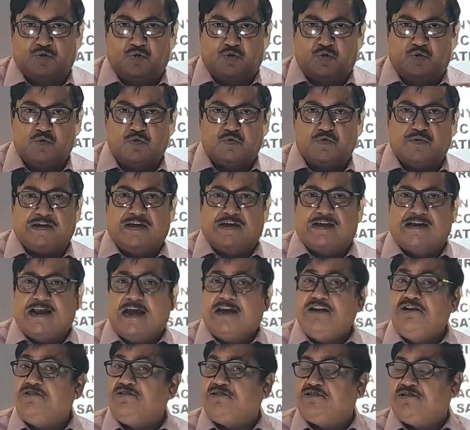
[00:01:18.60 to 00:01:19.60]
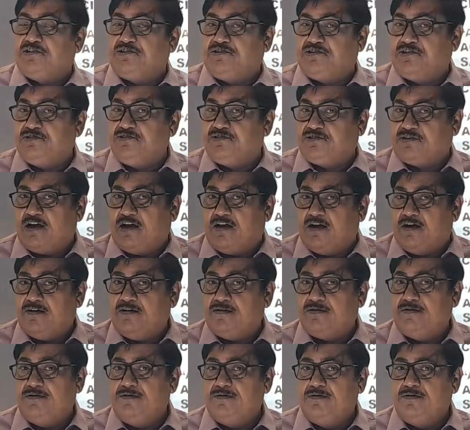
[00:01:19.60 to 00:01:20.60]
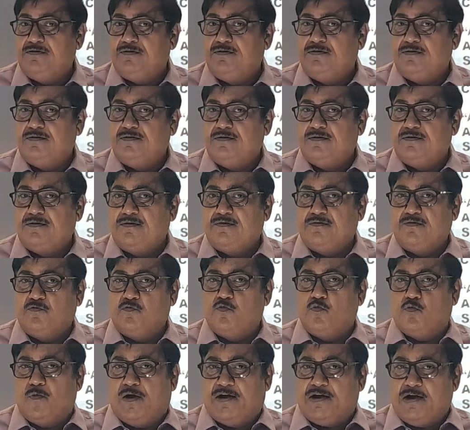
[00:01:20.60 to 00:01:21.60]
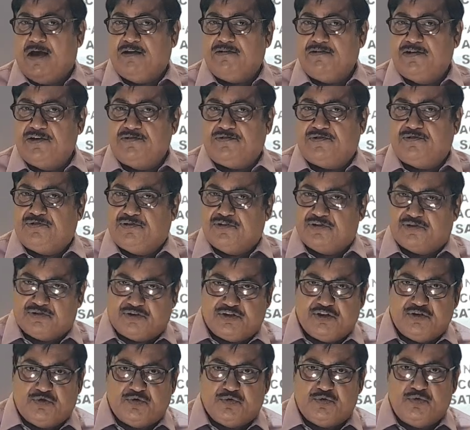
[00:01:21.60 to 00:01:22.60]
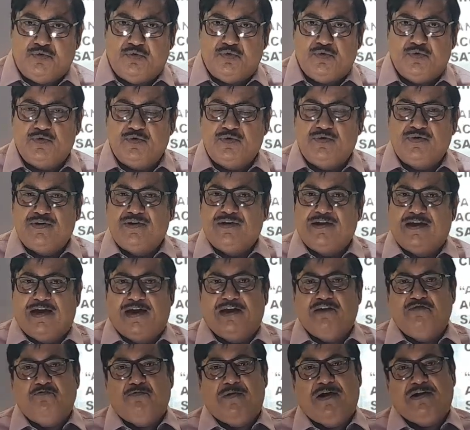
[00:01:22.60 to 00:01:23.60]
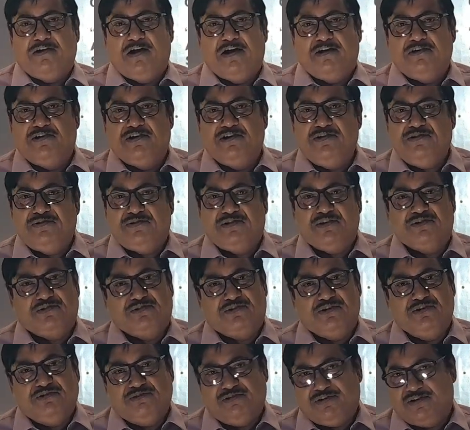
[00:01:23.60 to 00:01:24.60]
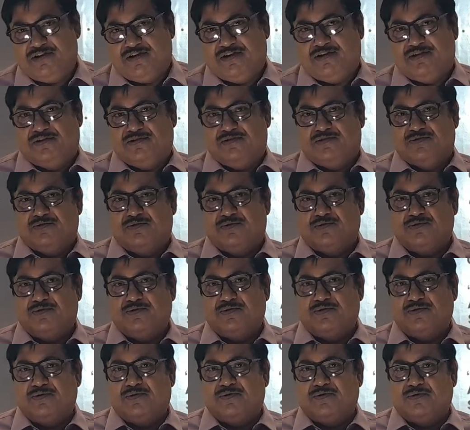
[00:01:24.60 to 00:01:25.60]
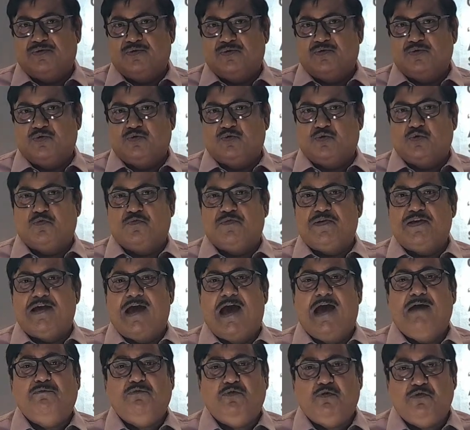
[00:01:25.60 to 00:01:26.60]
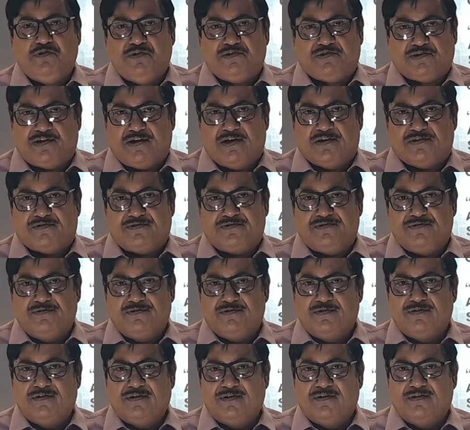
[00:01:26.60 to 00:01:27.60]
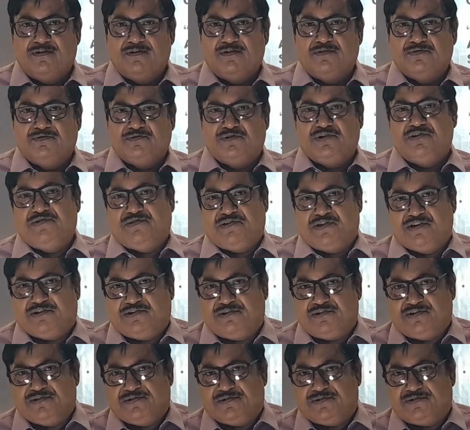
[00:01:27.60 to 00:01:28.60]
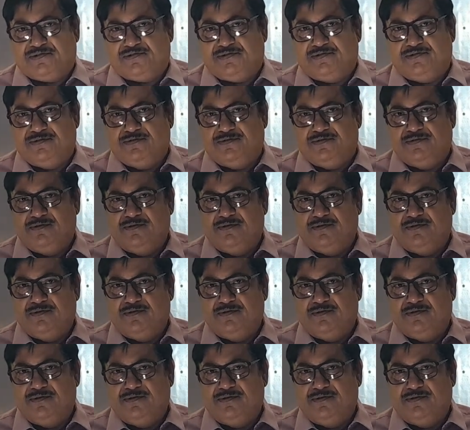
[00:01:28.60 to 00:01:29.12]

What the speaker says: Two allied sections are 162 and 163. So we have to discuss three sections: